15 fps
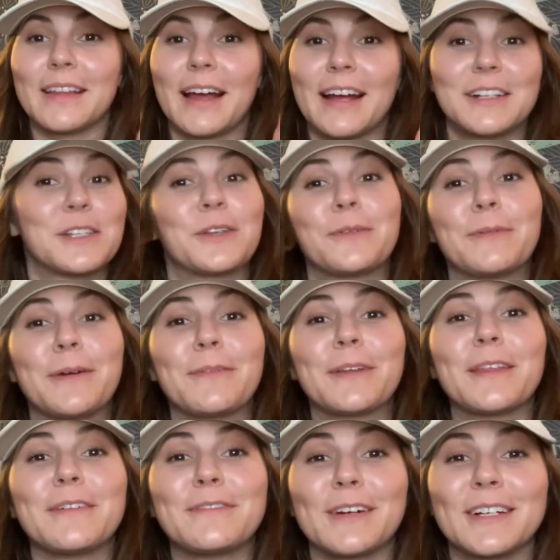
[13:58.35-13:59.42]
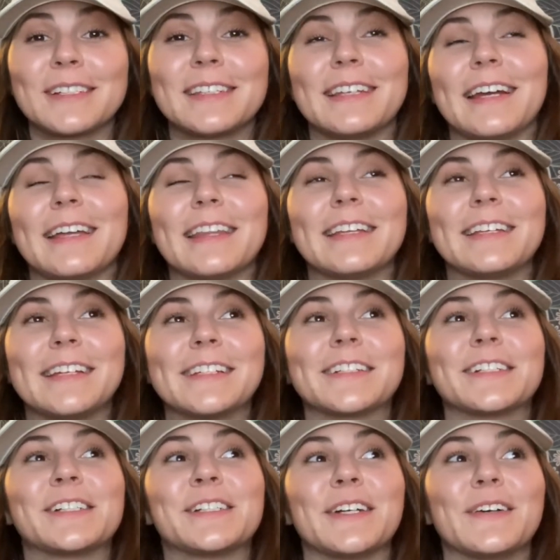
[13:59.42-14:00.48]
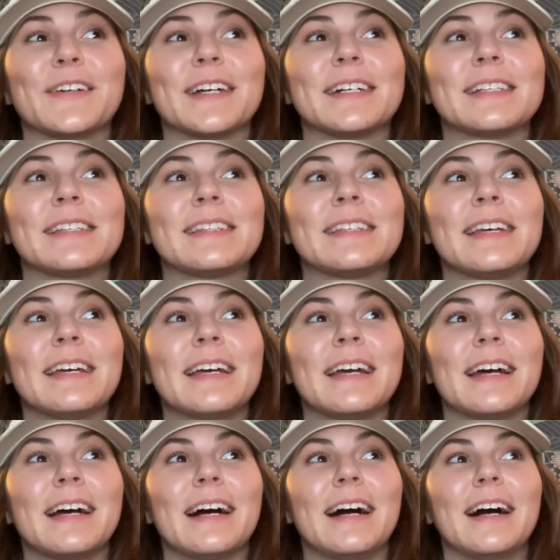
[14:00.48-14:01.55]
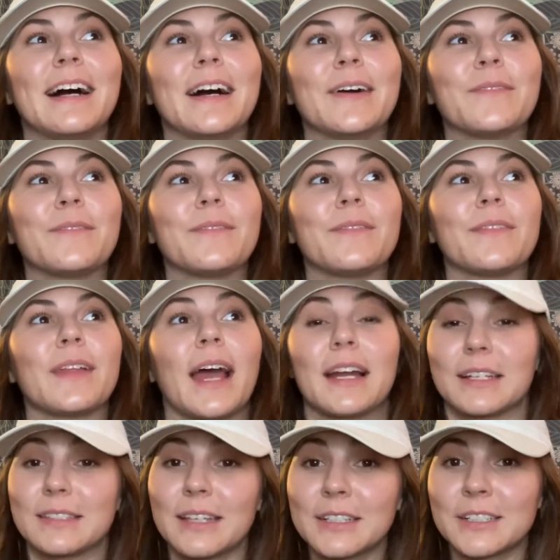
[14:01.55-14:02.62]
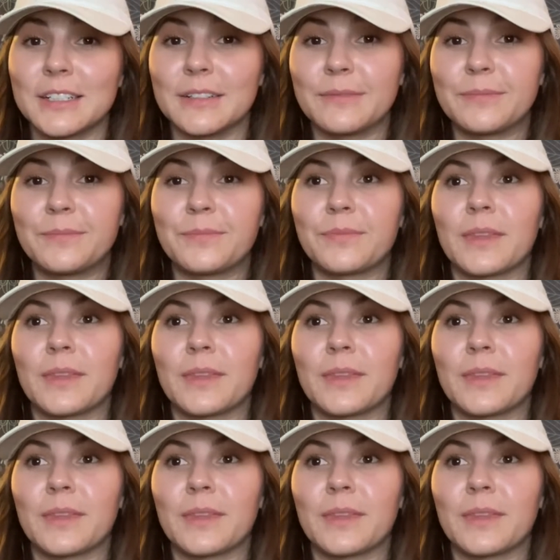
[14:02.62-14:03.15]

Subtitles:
I just remember the first day the teacher showed us how to suction.